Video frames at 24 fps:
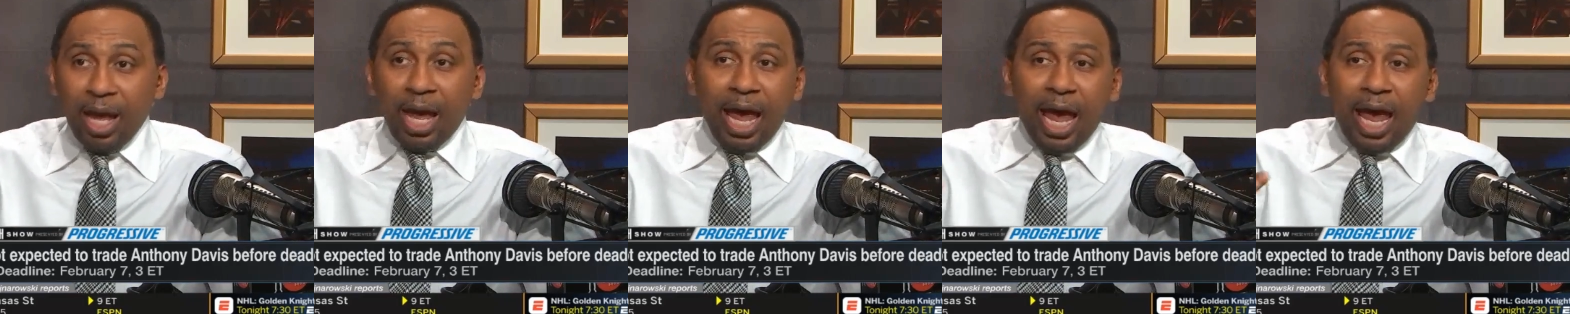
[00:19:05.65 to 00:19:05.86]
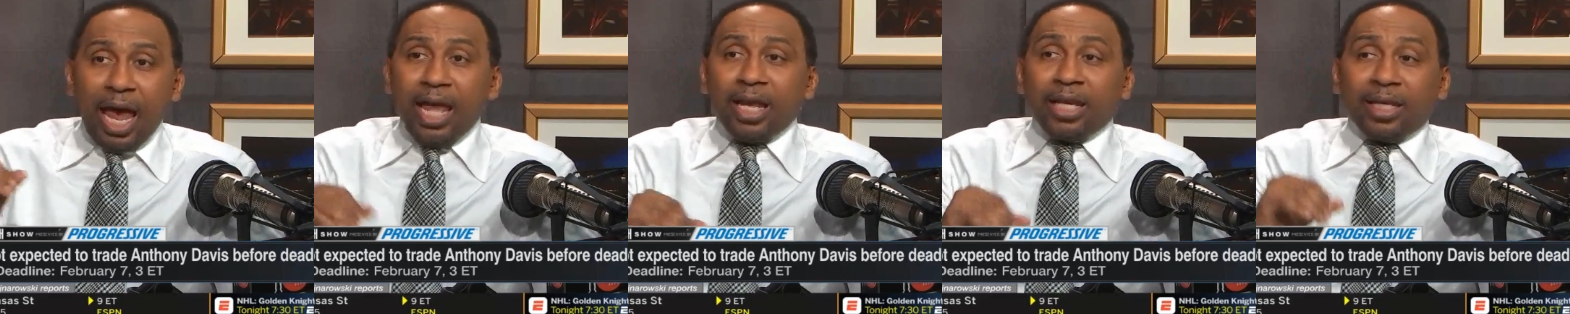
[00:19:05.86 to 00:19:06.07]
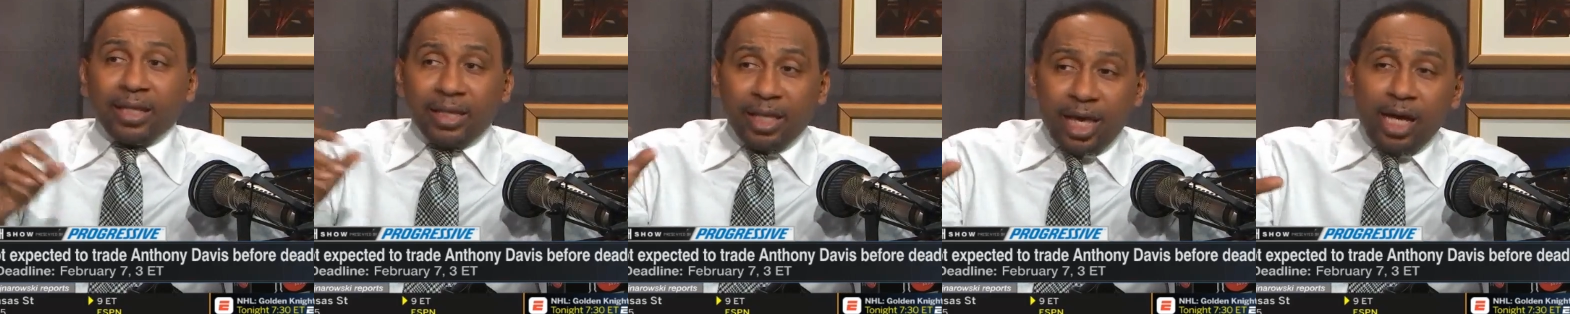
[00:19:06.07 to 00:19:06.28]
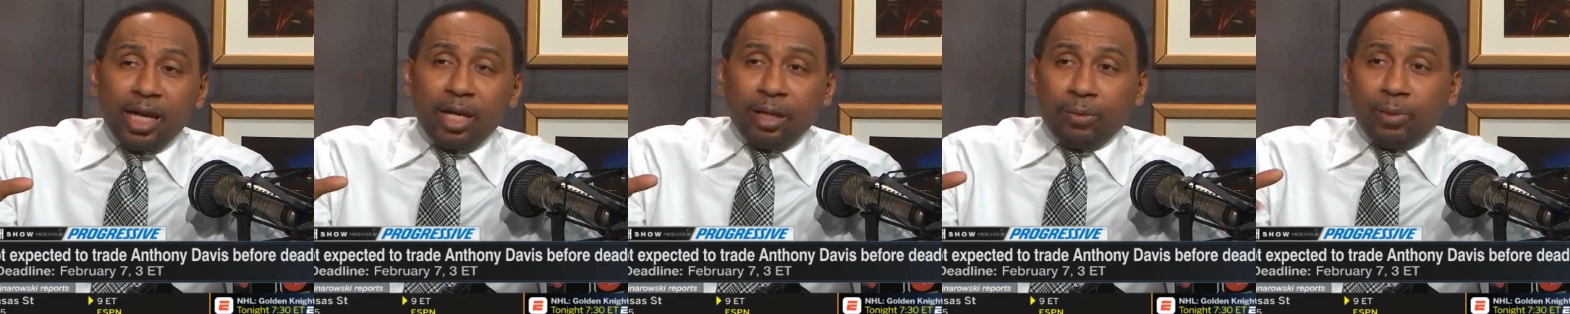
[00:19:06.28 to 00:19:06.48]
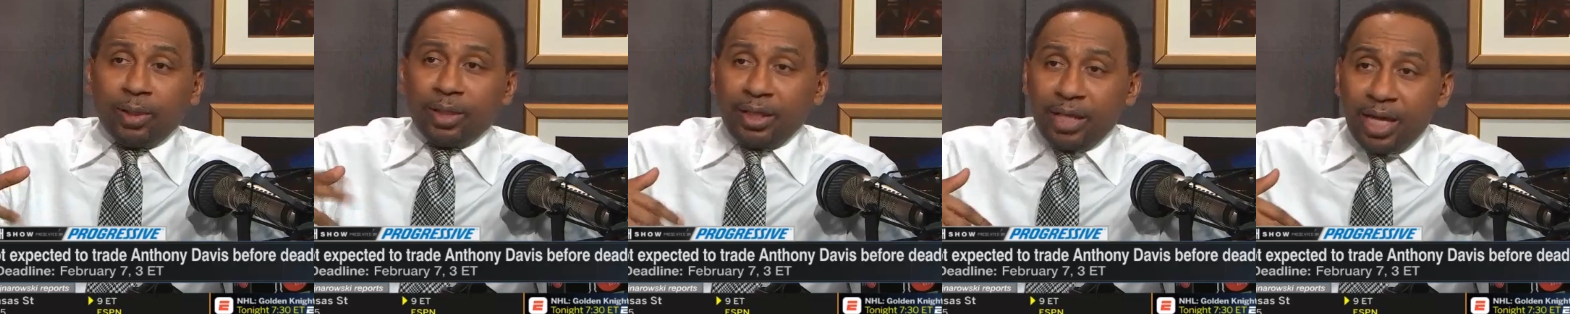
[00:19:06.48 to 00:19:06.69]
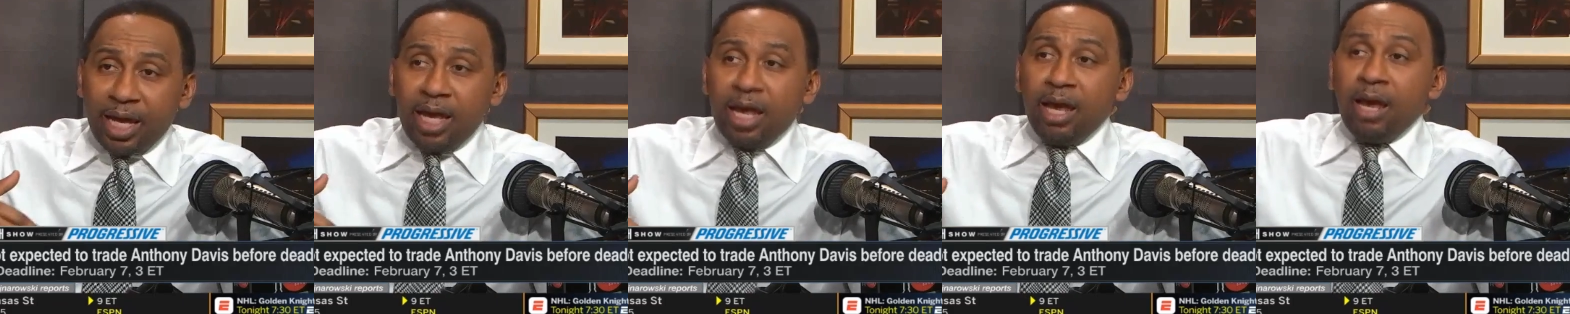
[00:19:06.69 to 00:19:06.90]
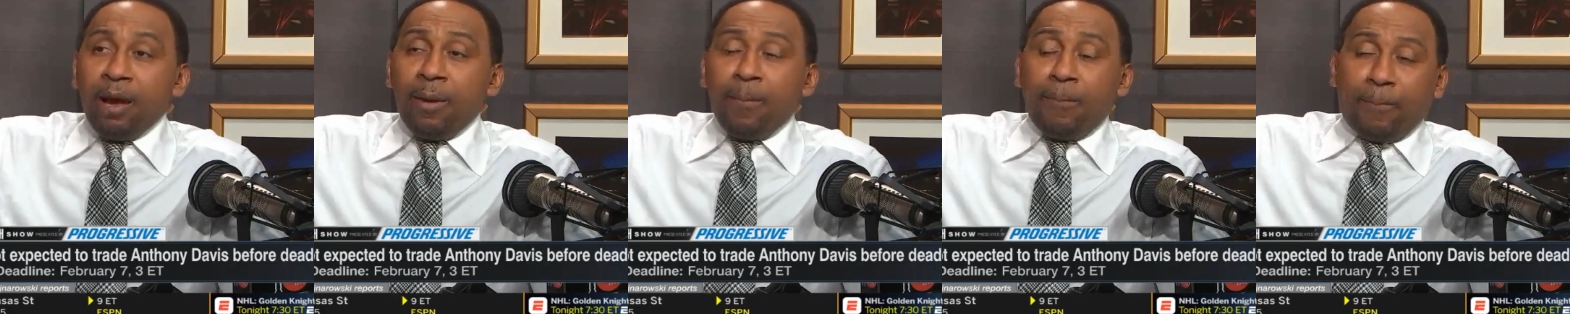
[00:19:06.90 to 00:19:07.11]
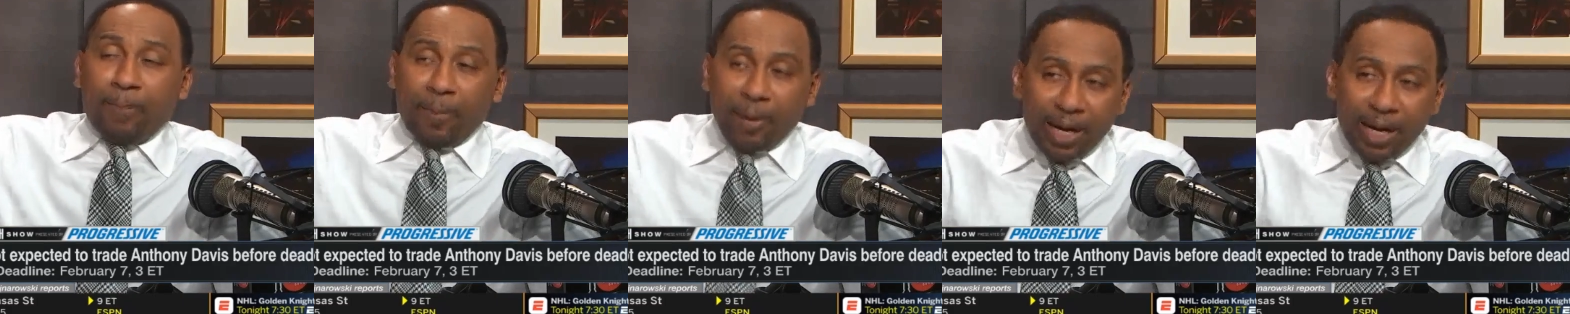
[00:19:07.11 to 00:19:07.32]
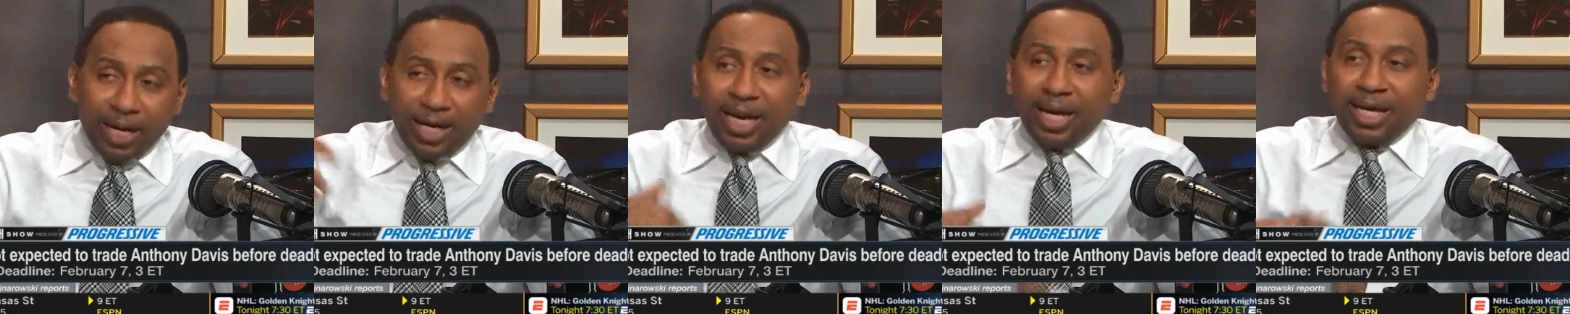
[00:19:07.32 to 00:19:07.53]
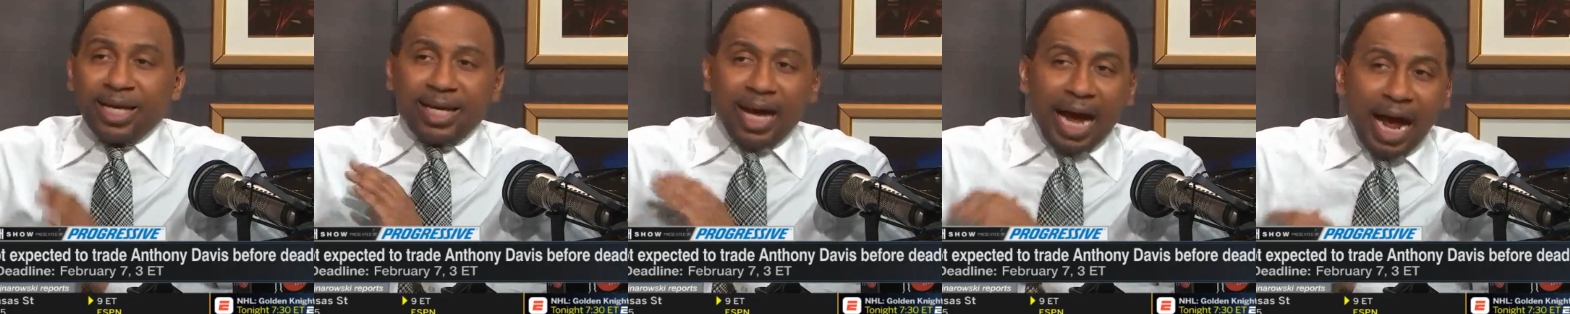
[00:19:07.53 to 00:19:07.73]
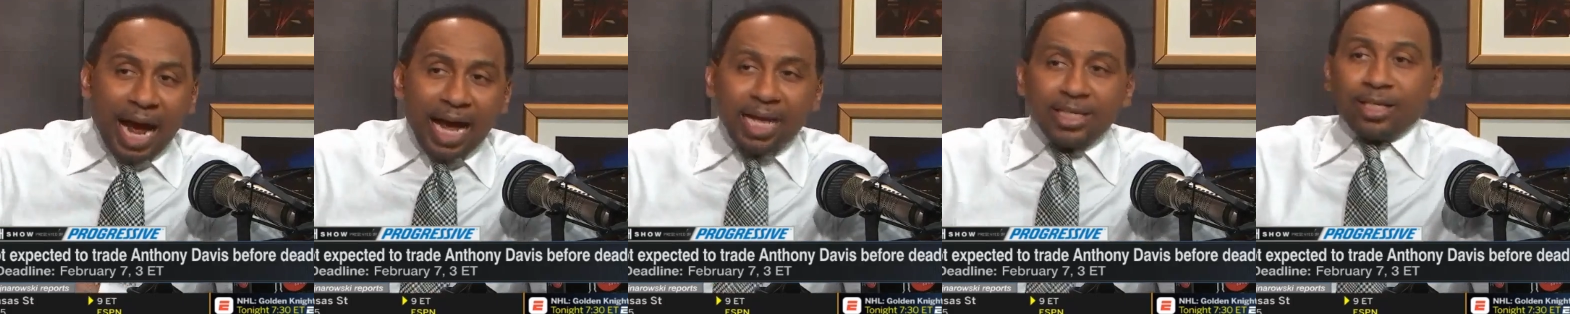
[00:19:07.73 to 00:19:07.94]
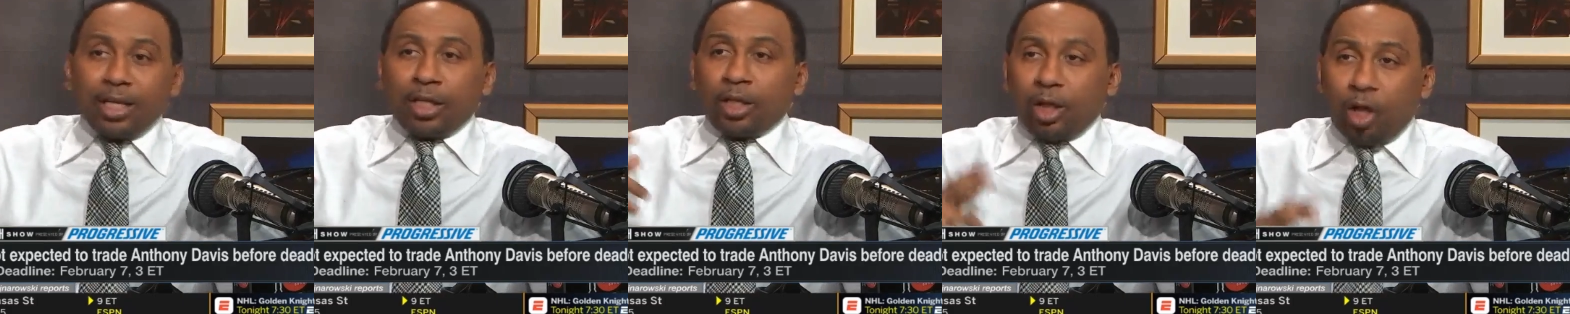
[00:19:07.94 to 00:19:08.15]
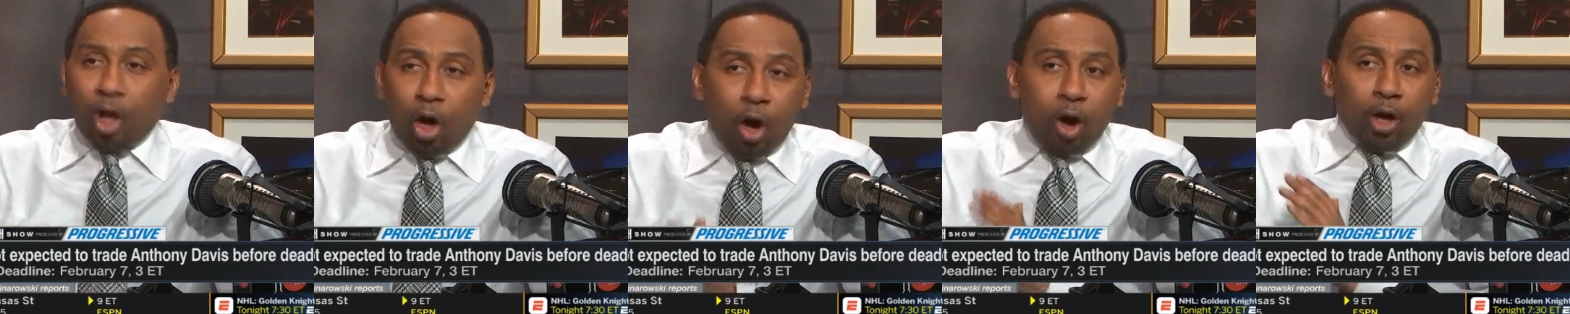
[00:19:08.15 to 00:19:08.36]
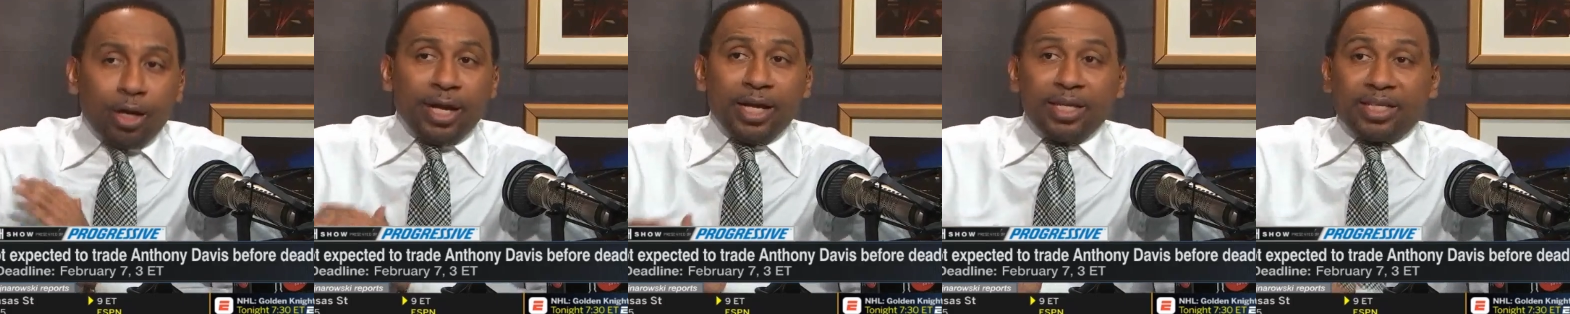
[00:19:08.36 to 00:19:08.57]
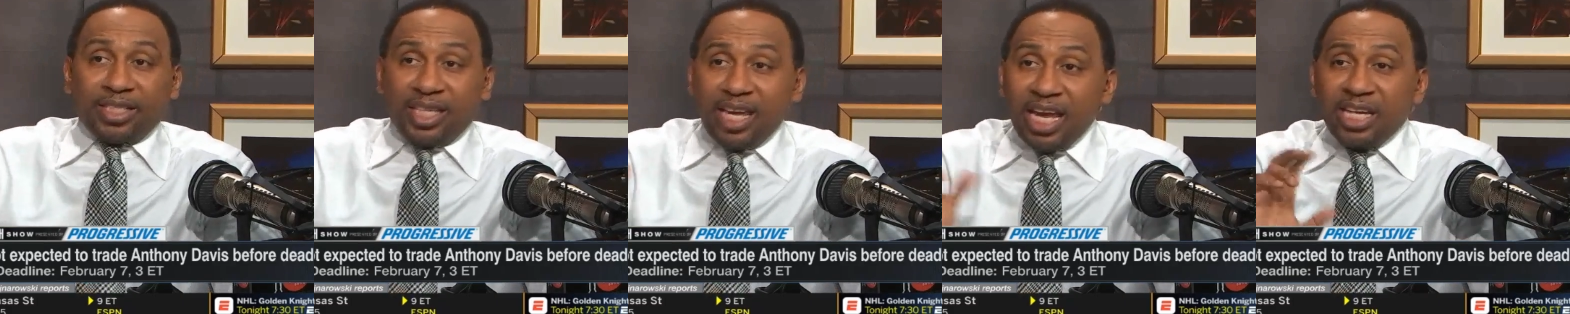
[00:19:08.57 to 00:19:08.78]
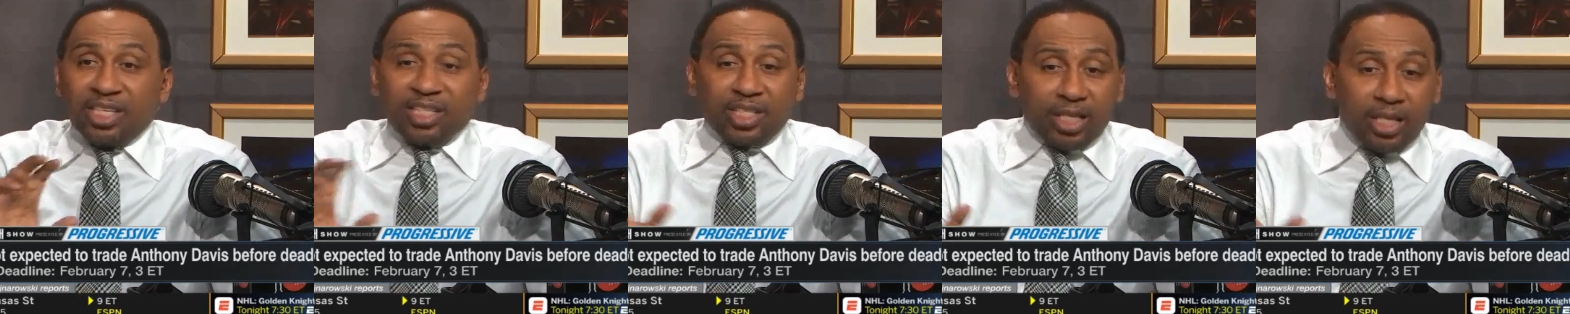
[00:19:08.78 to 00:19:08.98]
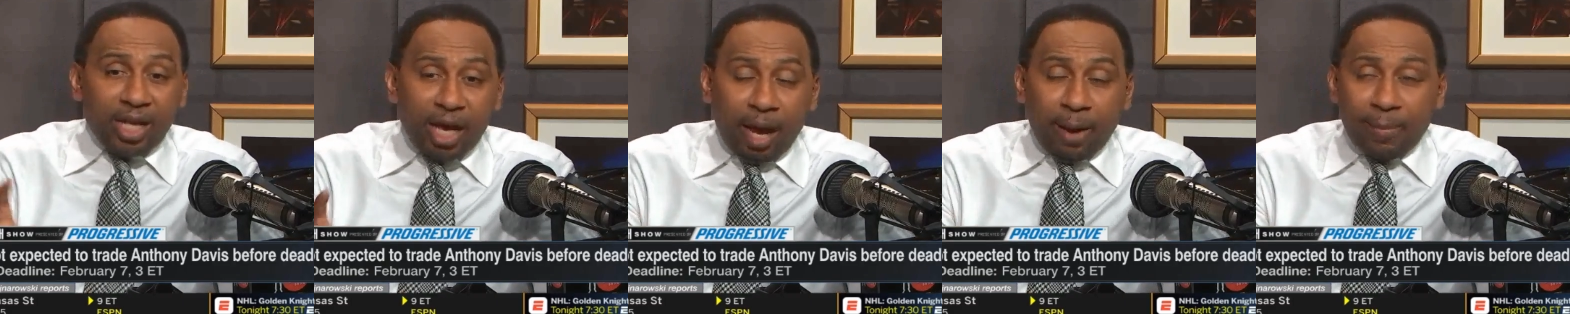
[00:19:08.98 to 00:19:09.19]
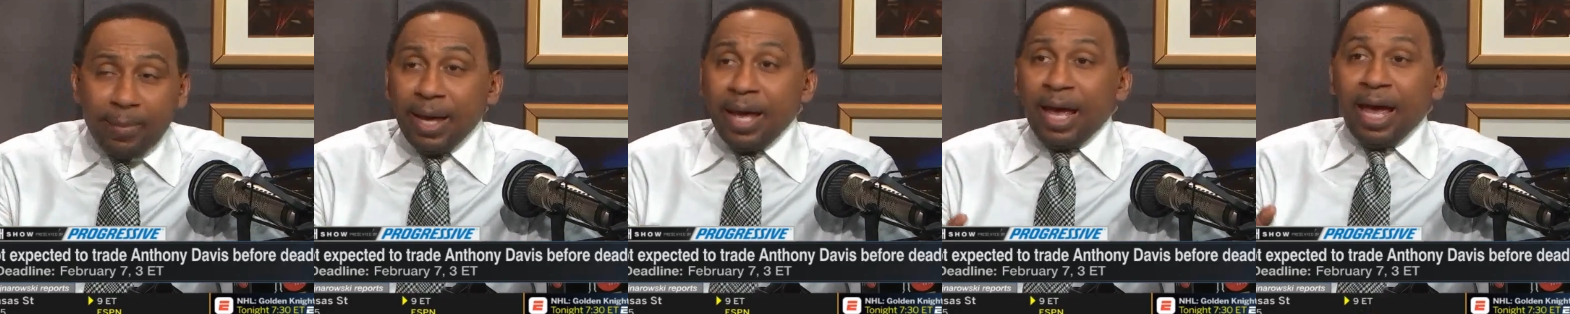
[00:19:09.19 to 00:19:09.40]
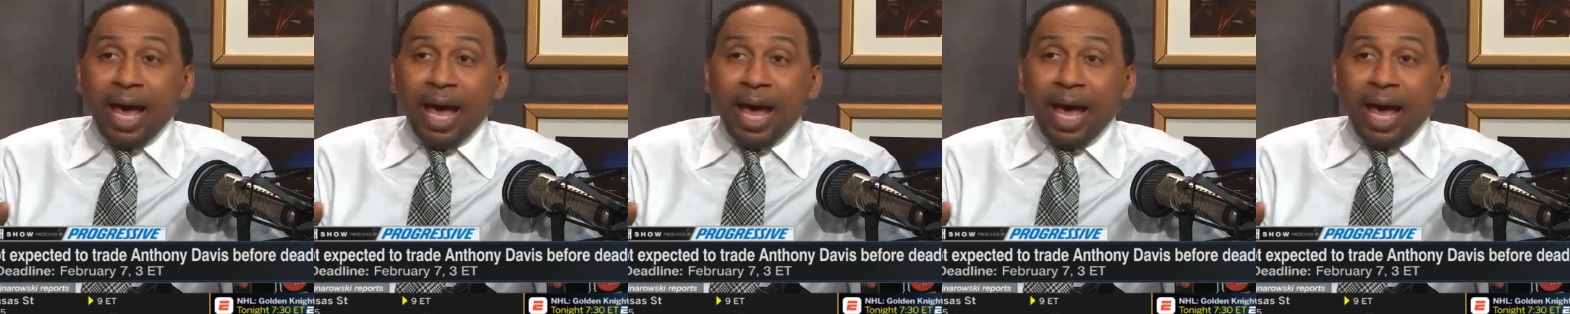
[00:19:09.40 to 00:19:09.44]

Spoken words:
and literally bringing guys along and teaching them